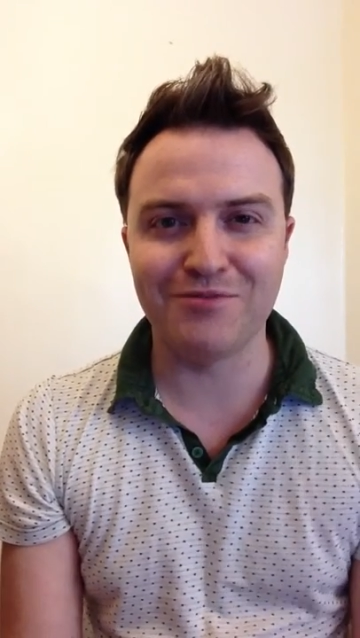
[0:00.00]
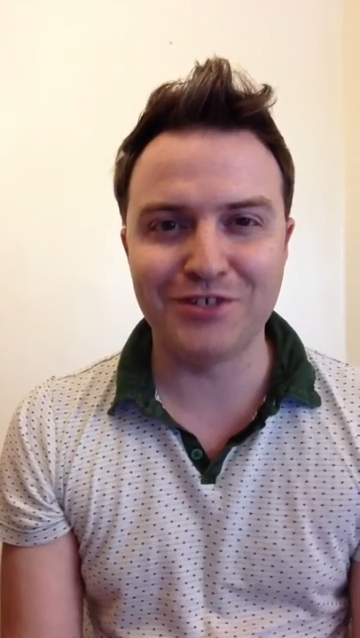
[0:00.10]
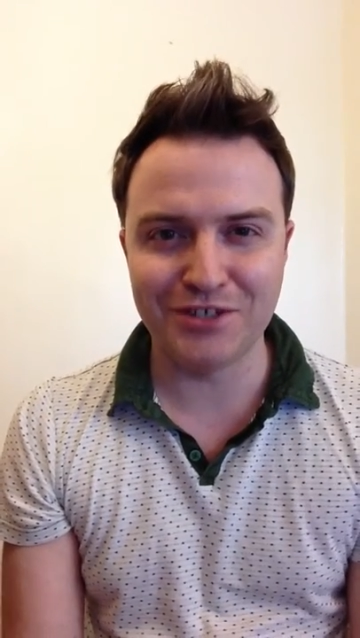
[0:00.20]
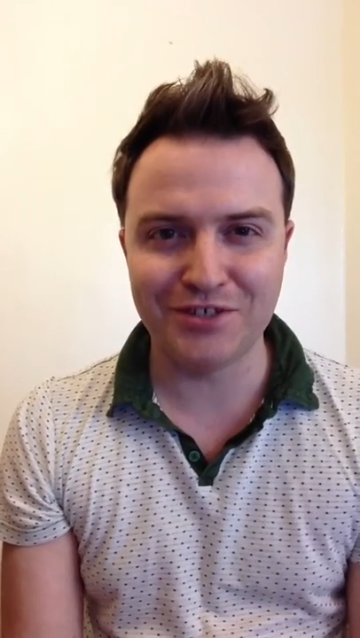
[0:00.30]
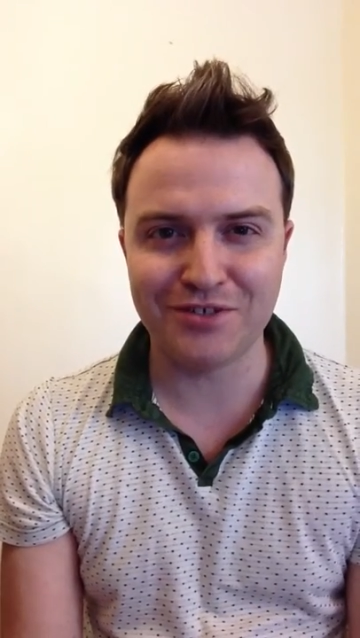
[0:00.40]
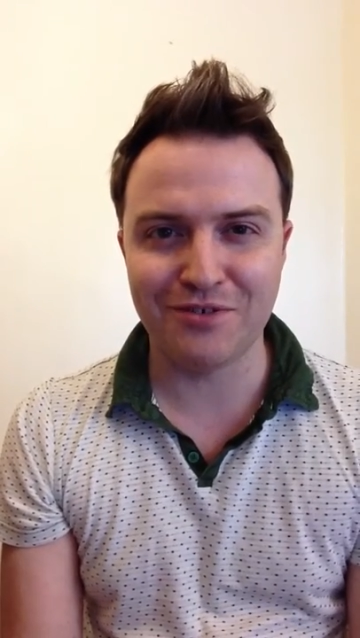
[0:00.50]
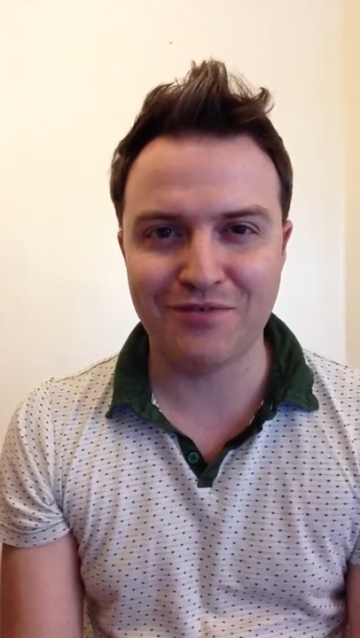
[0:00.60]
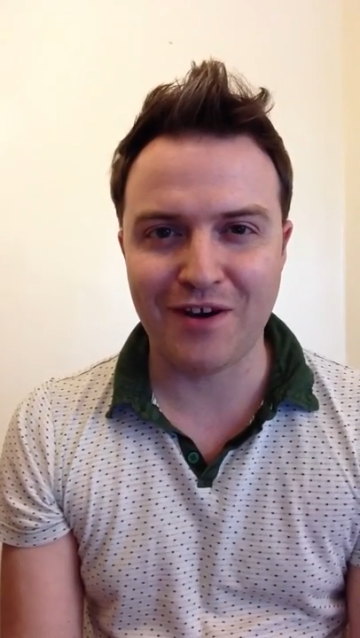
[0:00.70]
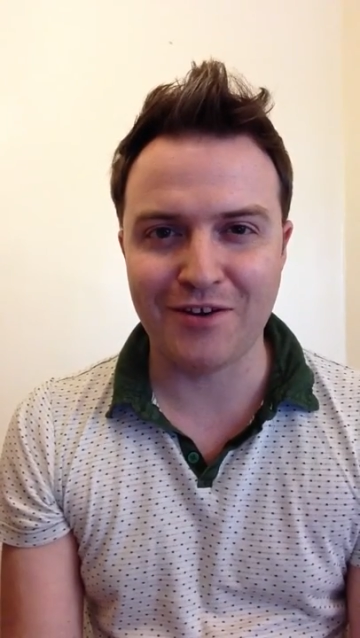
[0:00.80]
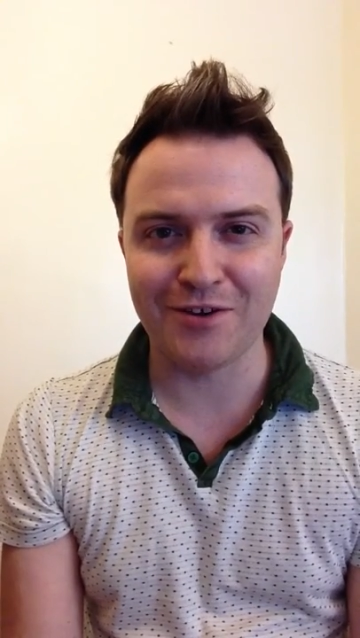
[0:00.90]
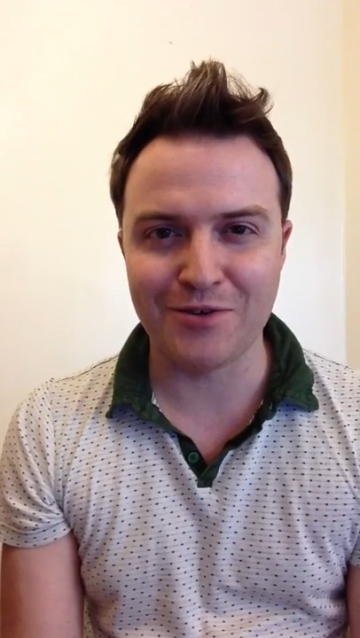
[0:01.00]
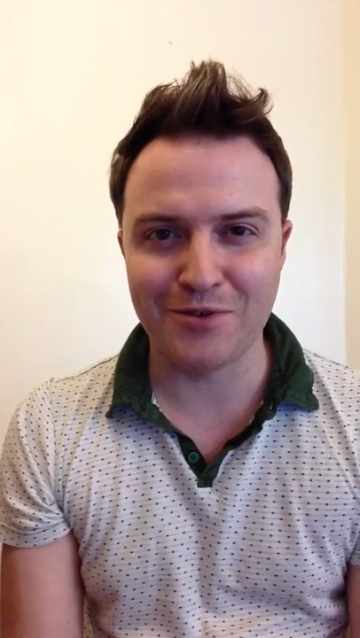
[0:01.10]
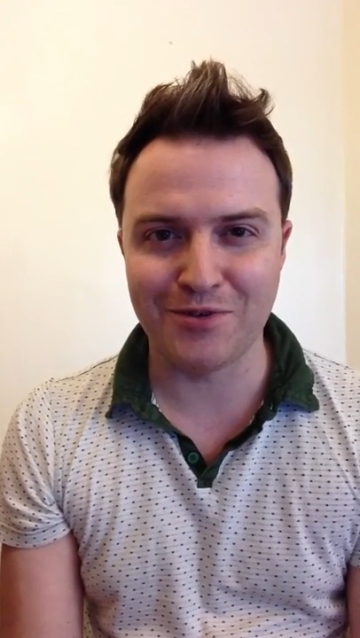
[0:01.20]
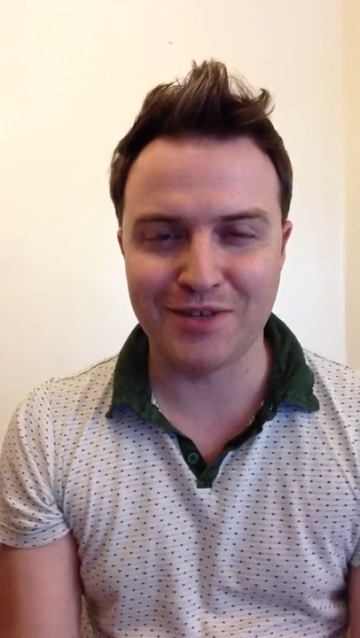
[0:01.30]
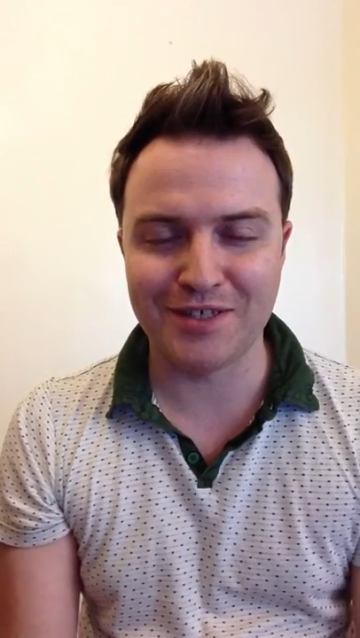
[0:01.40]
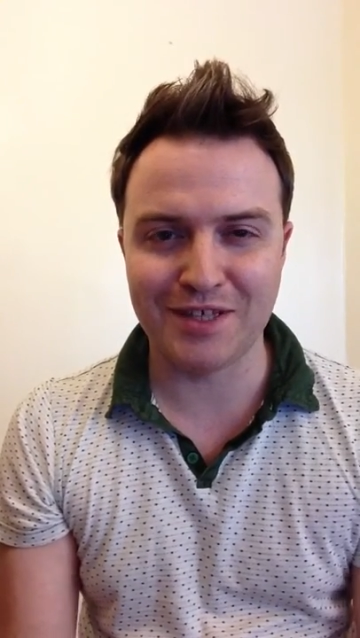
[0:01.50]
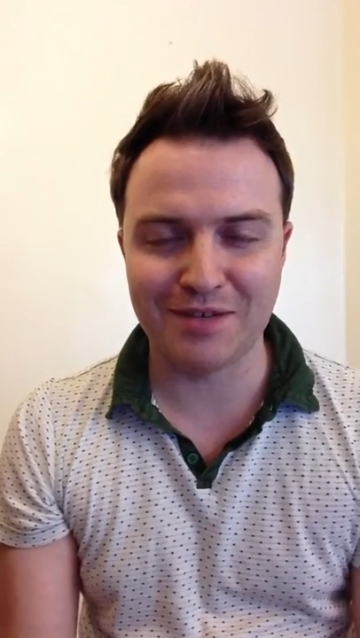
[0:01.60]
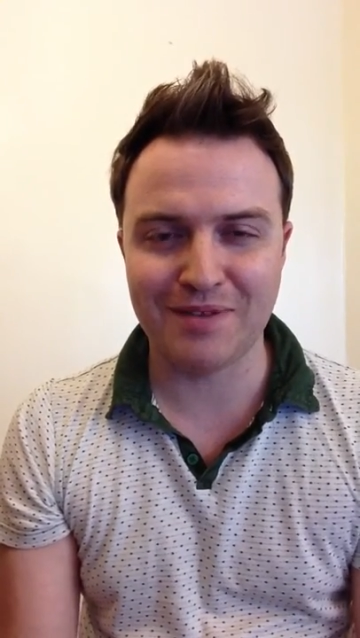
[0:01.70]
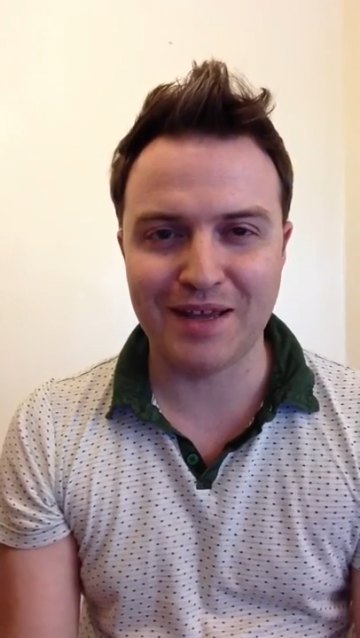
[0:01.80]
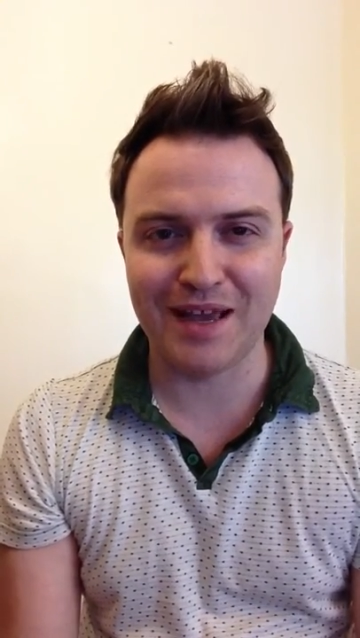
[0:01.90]
producer of Farragut North at
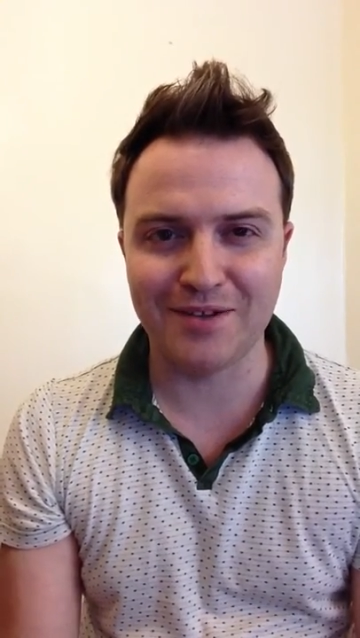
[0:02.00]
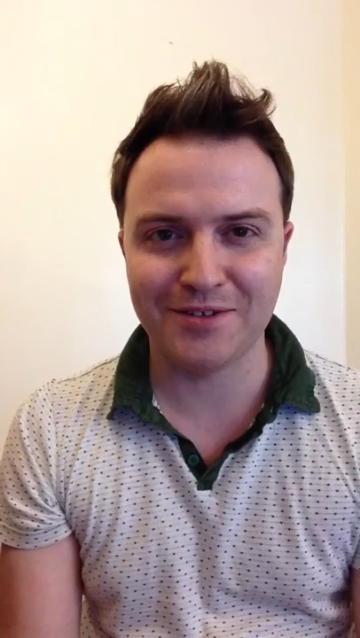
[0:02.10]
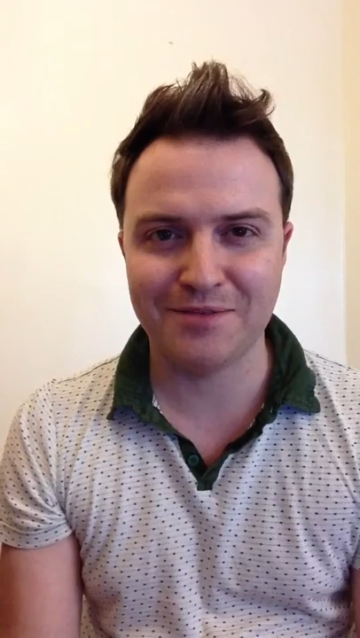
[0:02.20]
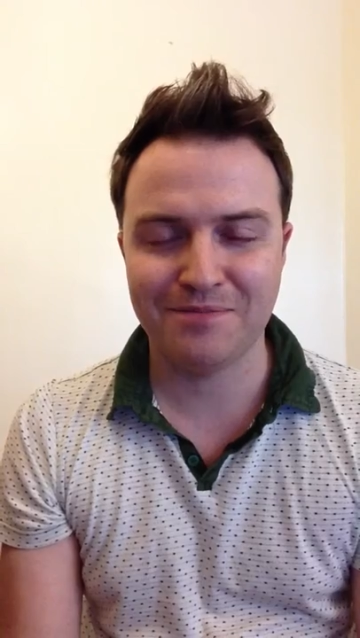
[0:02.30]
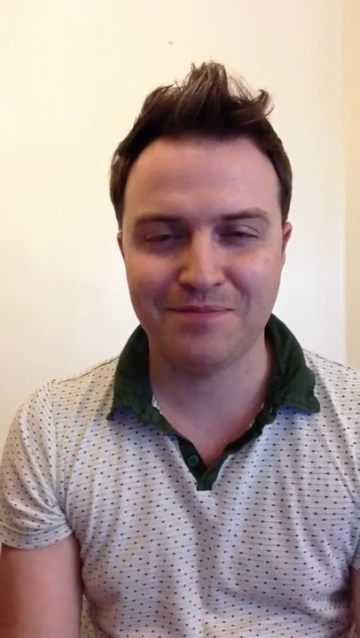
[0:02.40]
Southwark Playhouse.